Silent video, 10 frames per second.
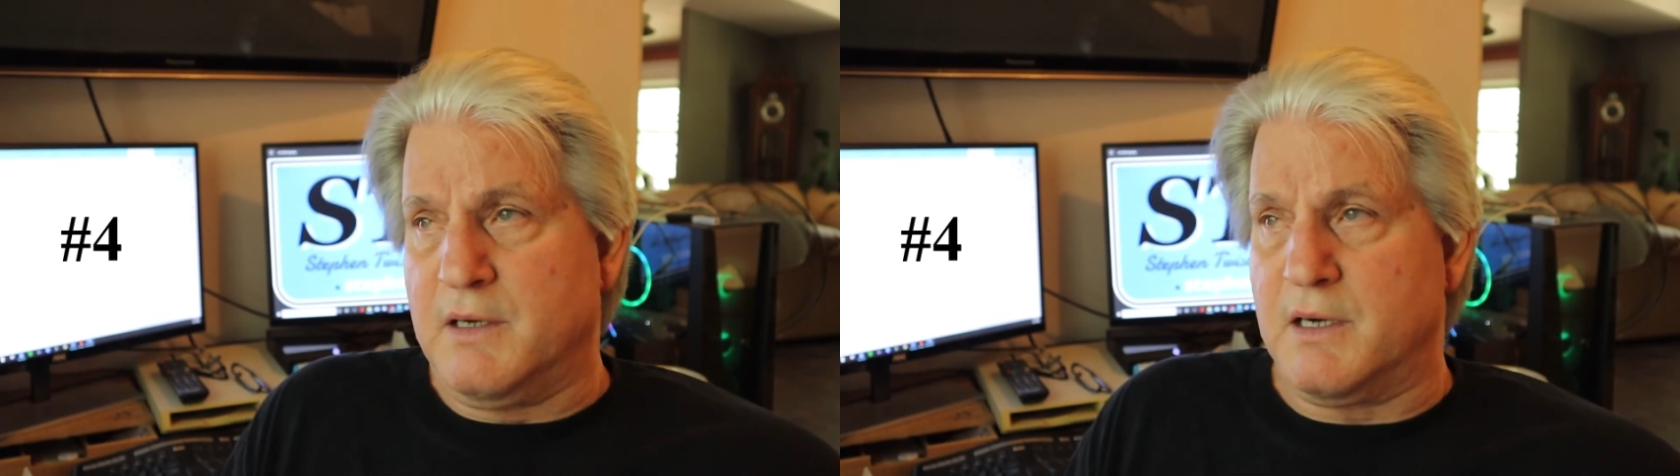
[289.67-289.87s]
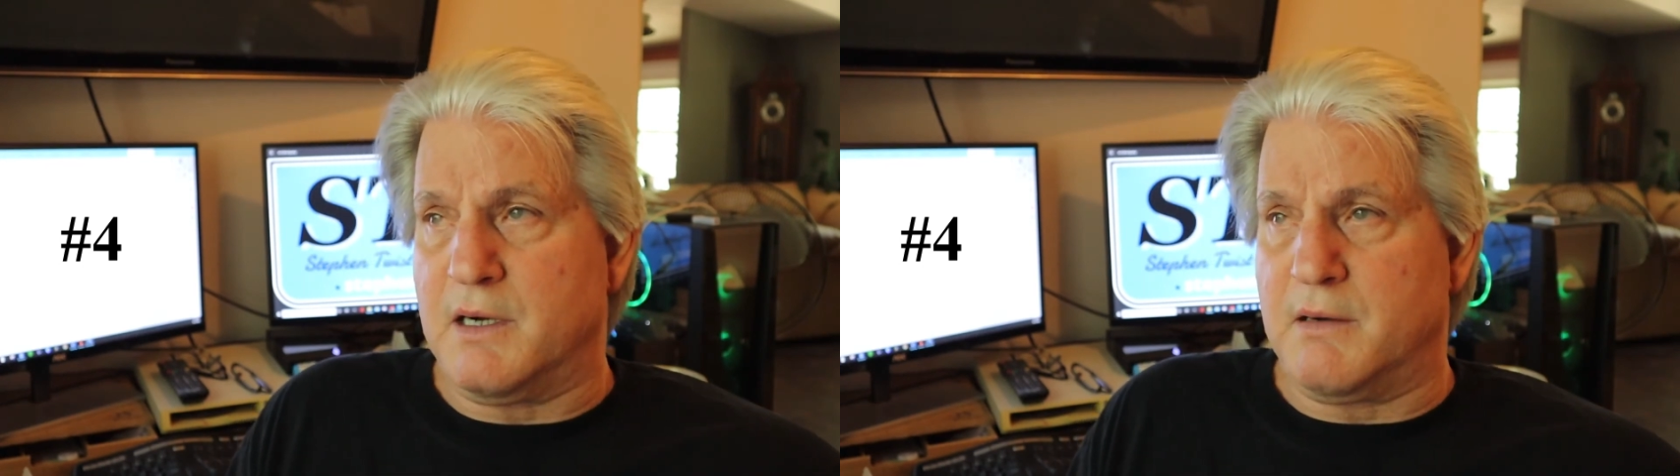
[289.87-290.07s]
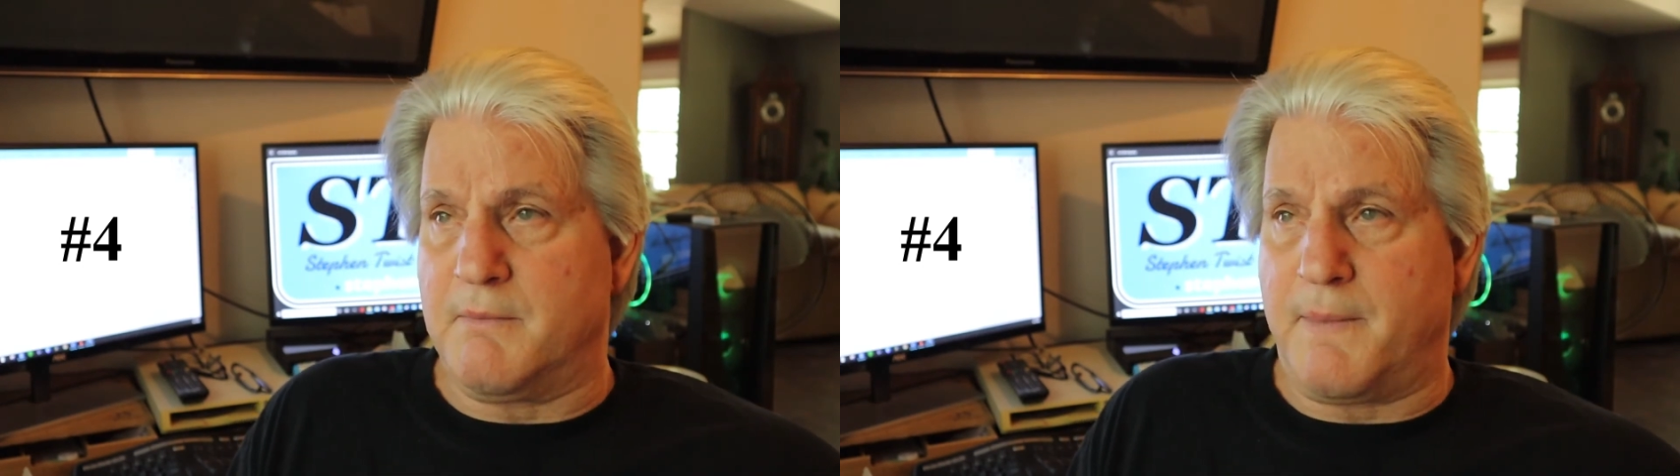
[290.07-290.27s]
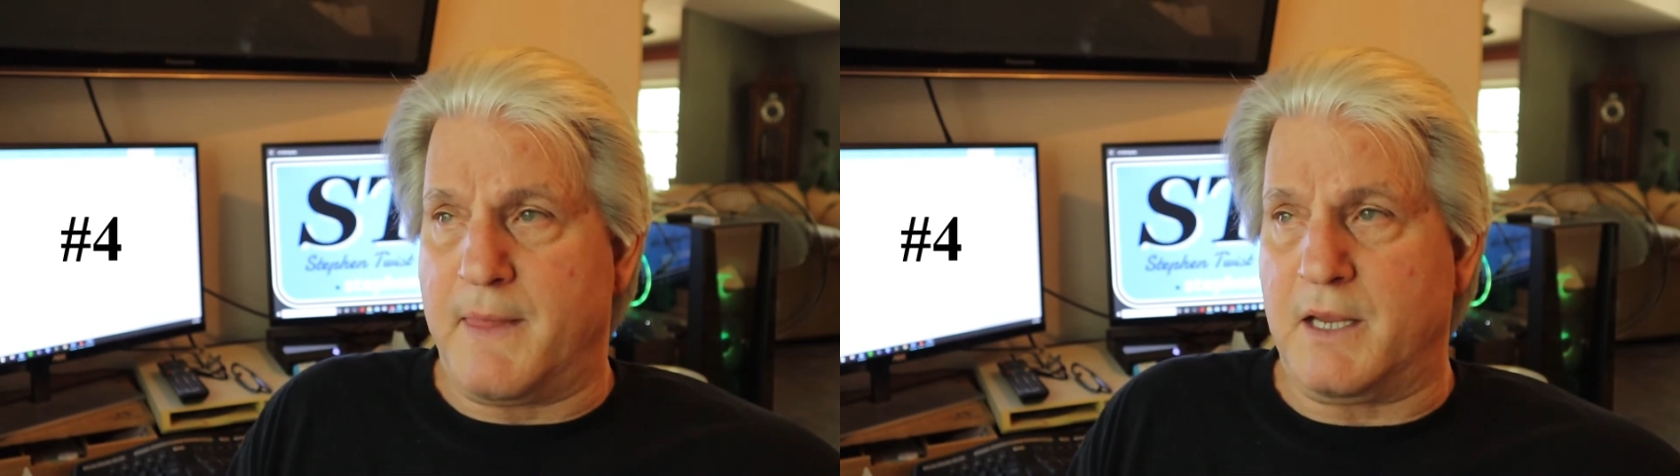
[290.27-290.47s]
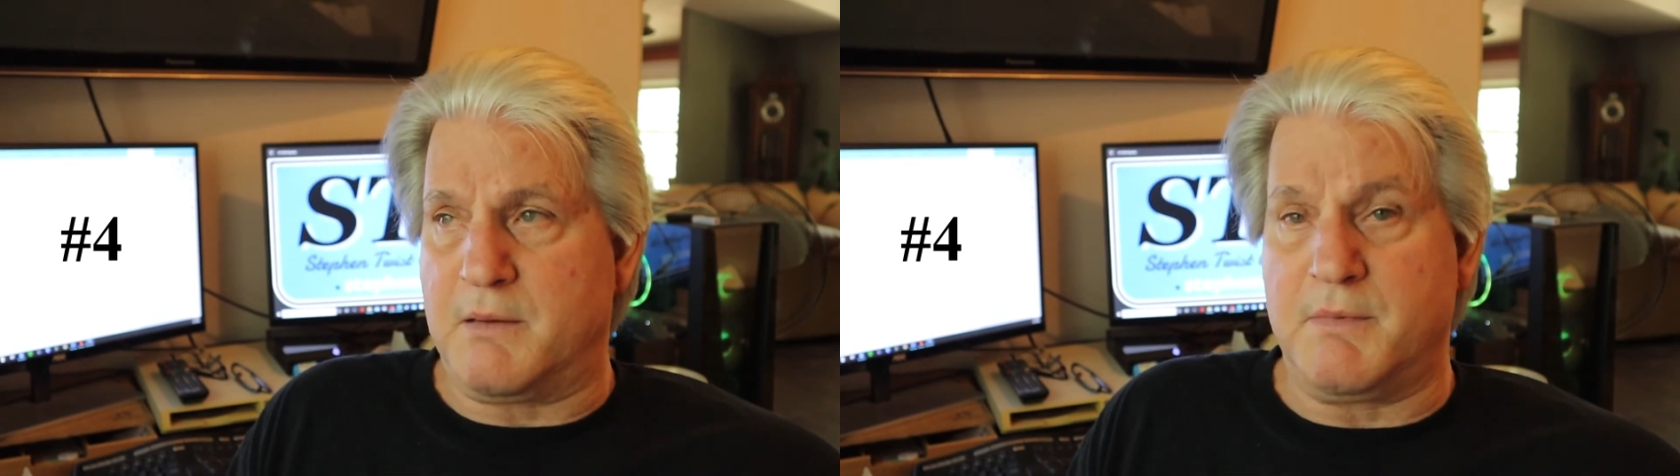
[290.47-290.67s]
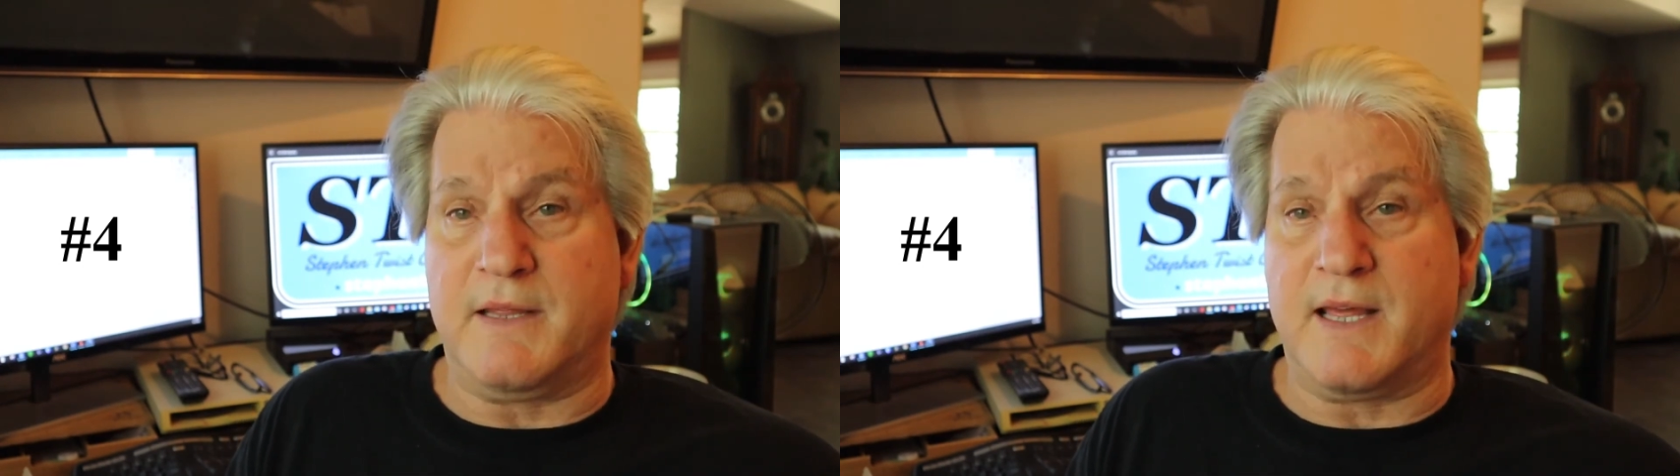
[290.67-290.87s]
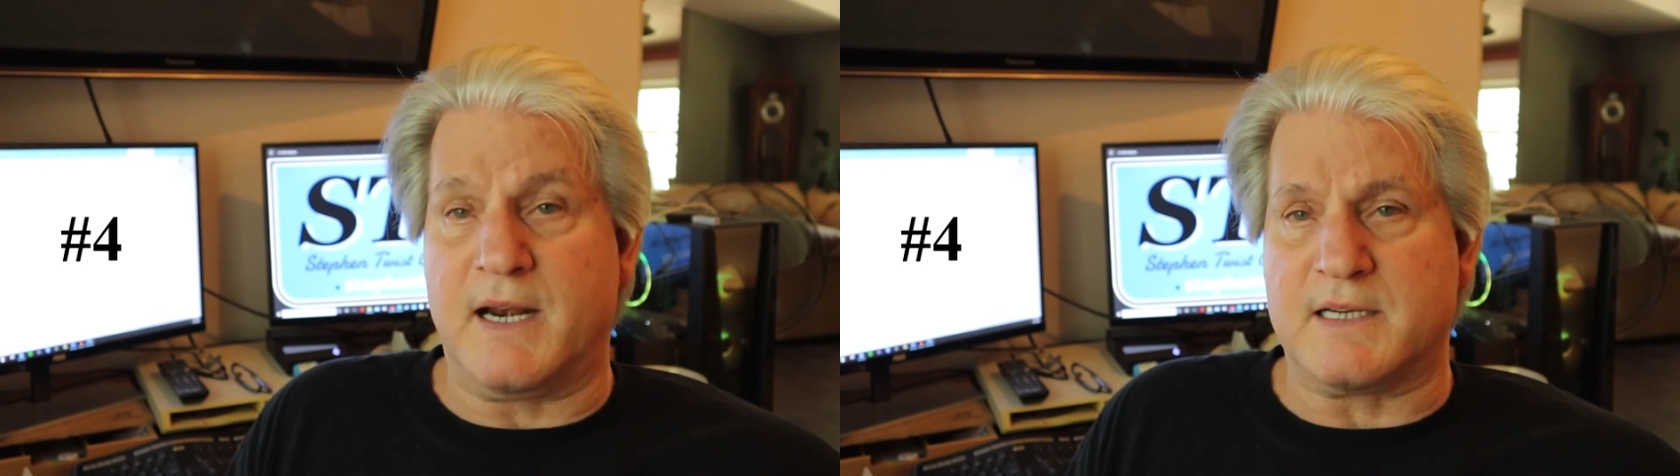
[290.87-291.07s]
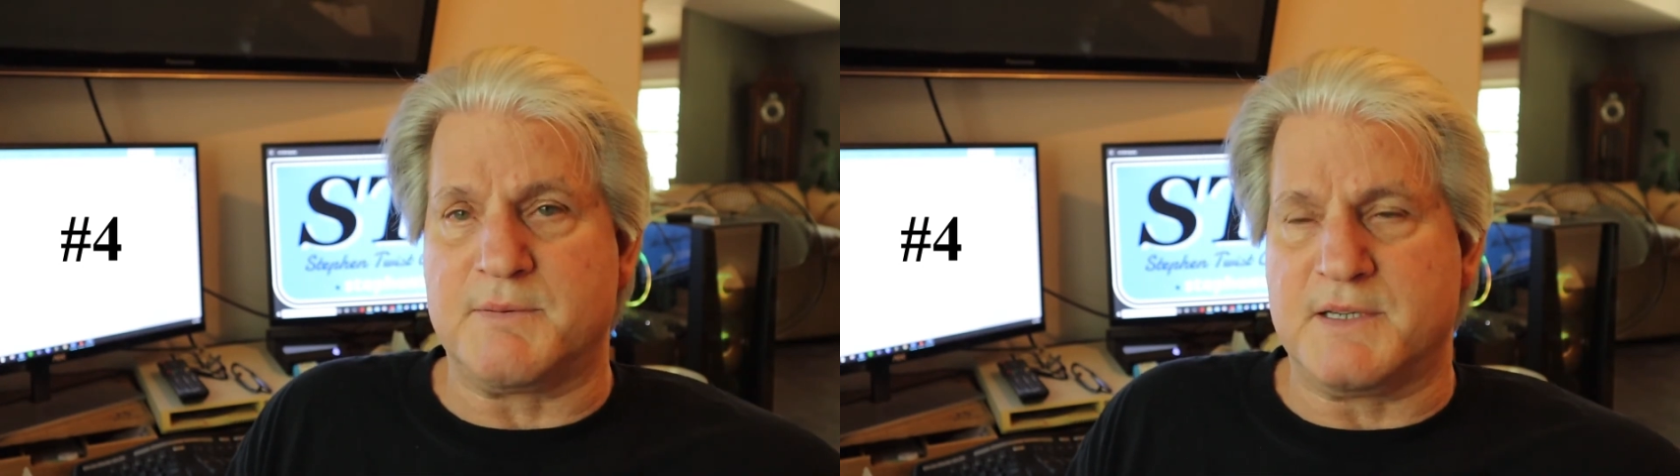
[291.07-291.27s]
It can be
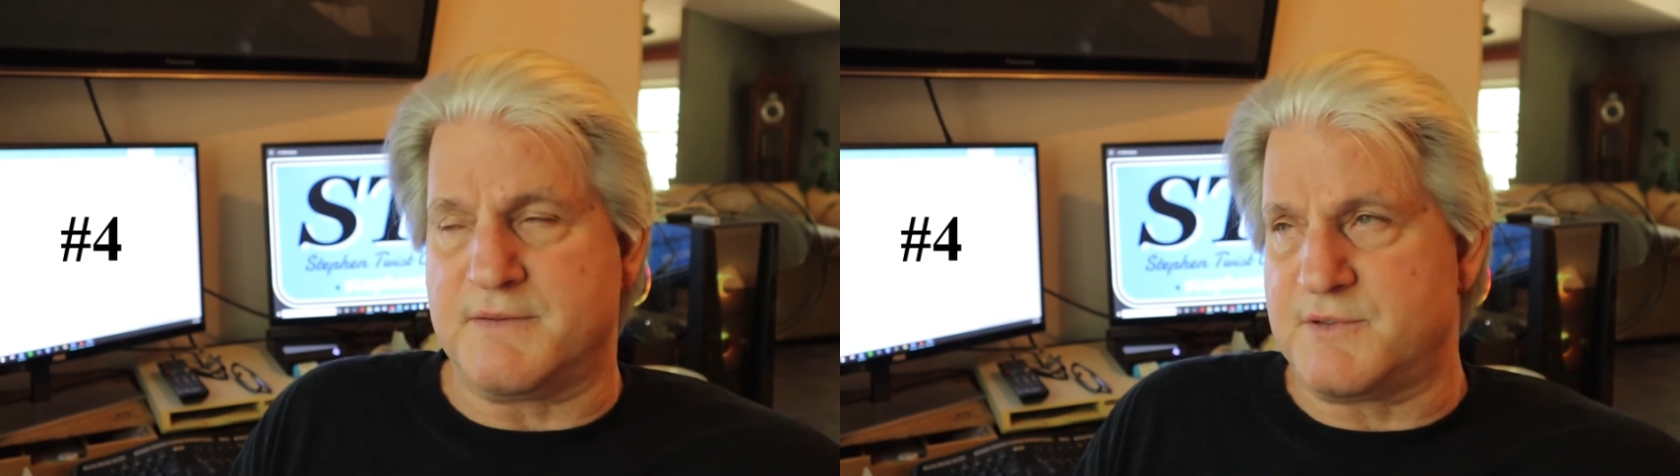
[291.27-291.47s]
that expensive.